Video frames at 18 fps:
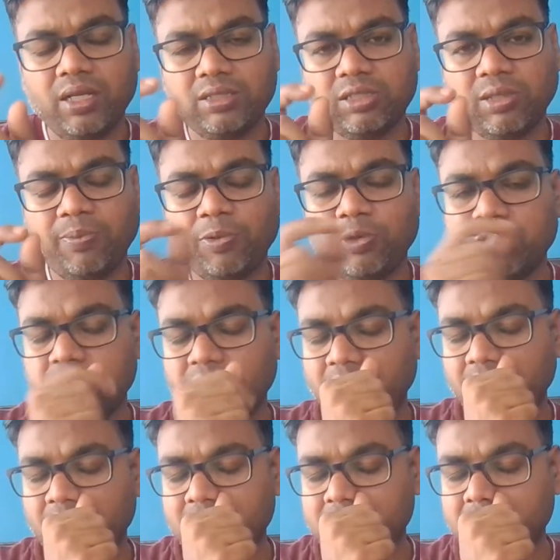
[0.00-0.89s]
suppose
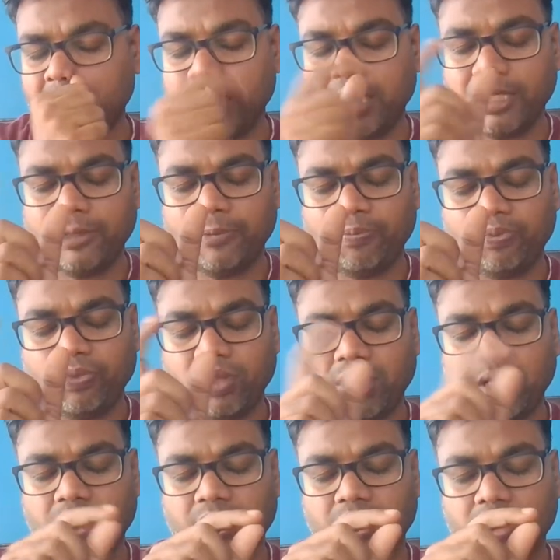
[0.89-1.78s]
there is a
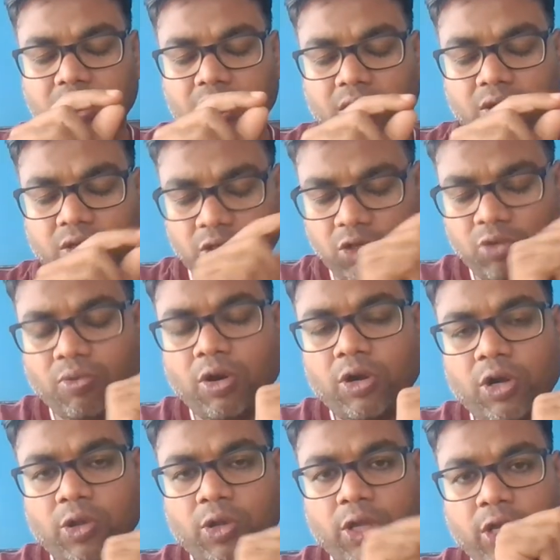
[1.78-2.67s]
you
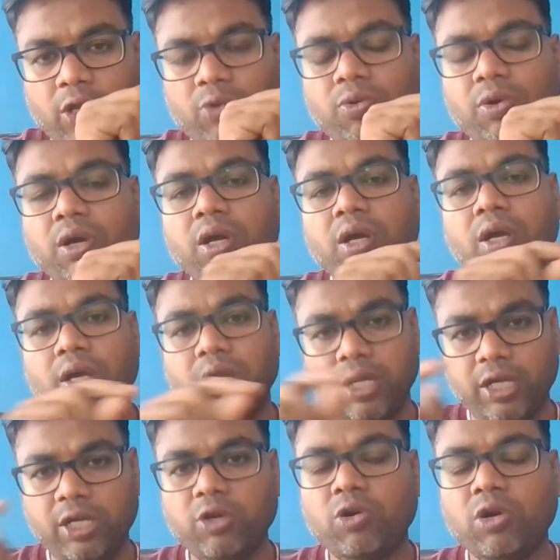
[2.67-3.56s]
want to give
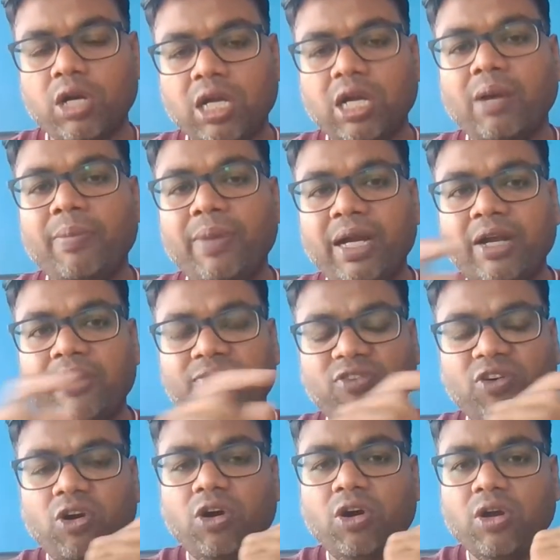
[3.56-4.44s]
your comment
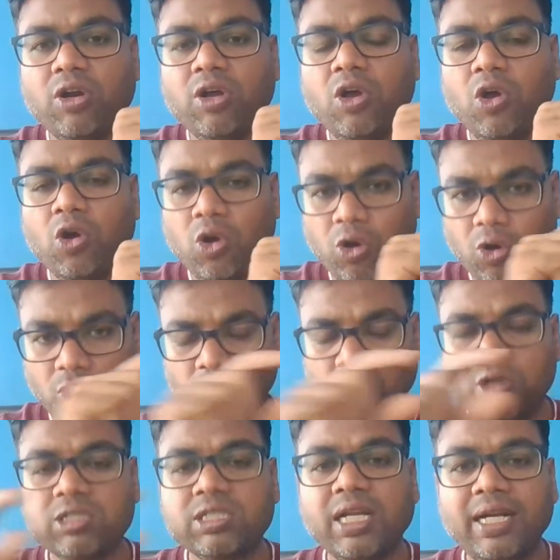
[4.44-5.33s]
for
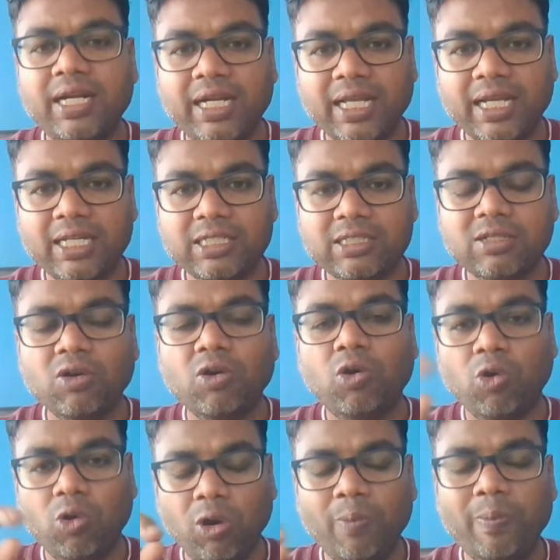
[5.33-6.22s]
whole sentence,
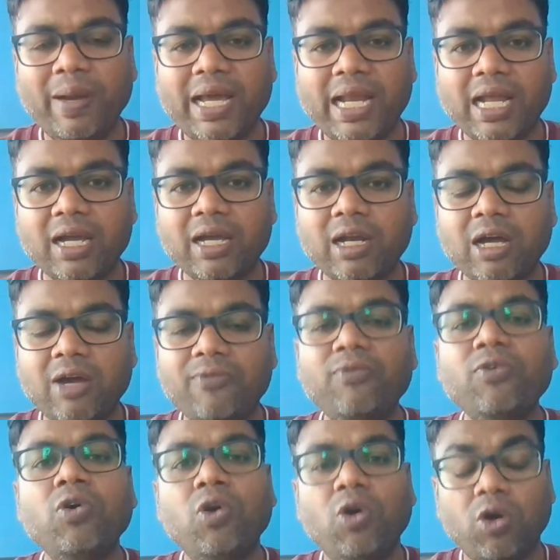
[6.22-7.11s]
whole
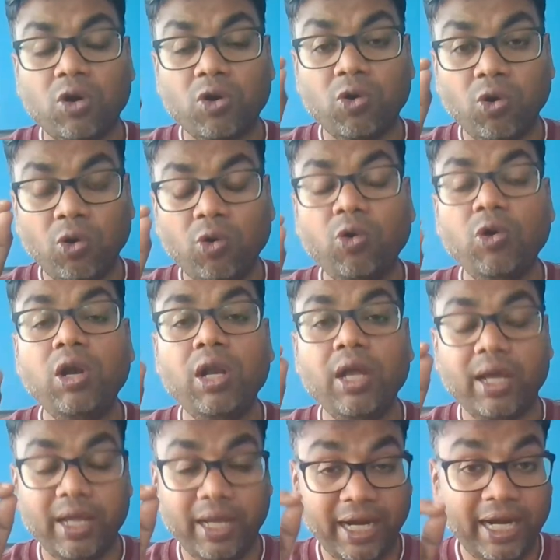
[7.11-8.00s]
paragraph, or whole
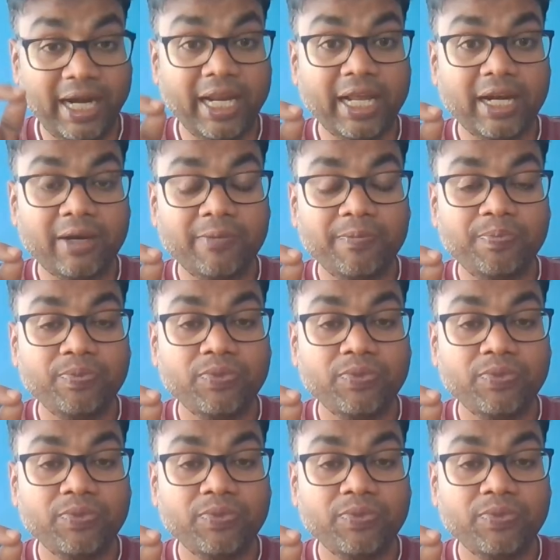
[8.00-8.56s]
header.